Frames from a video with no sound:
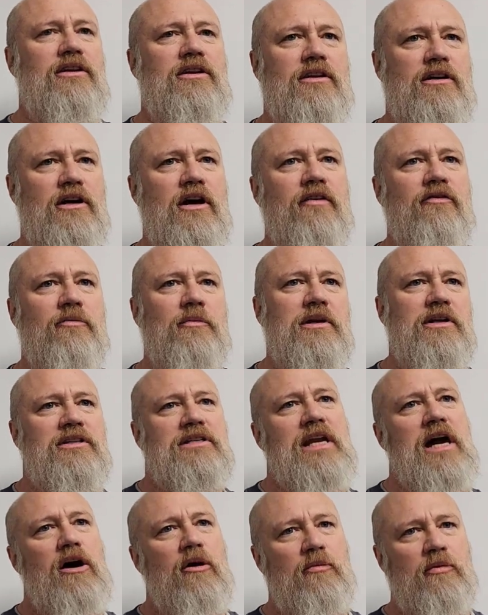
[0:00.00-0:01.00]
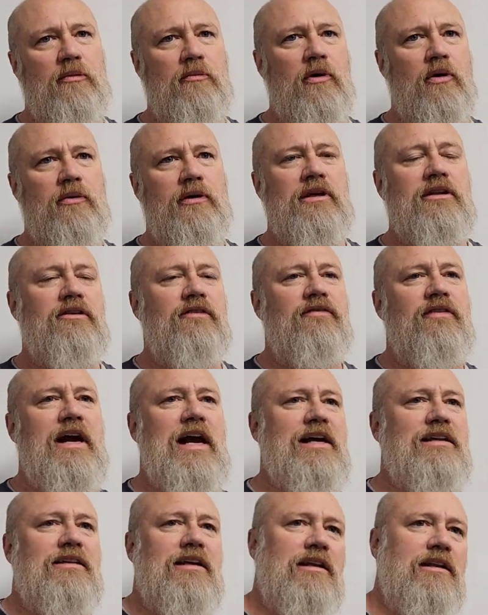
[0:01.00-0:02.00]
the government is now promoting the
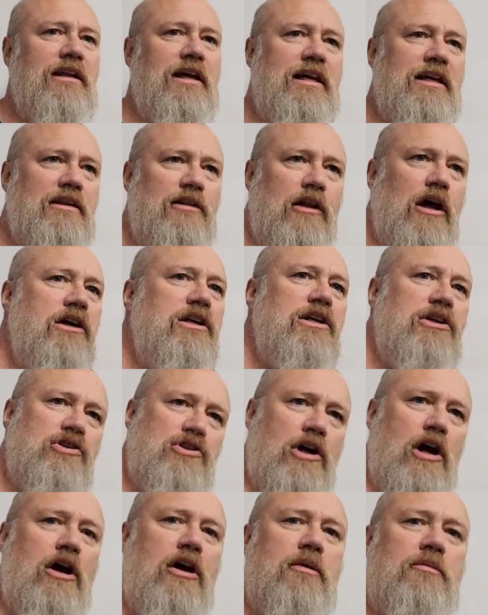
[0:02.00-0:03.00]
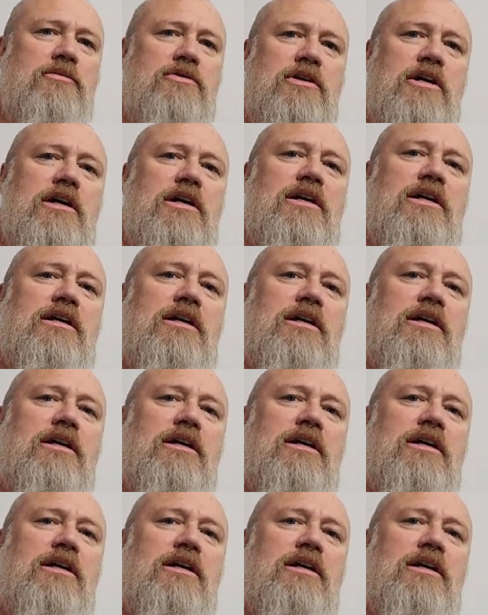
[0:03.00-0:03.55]
fact that like Lucky Charms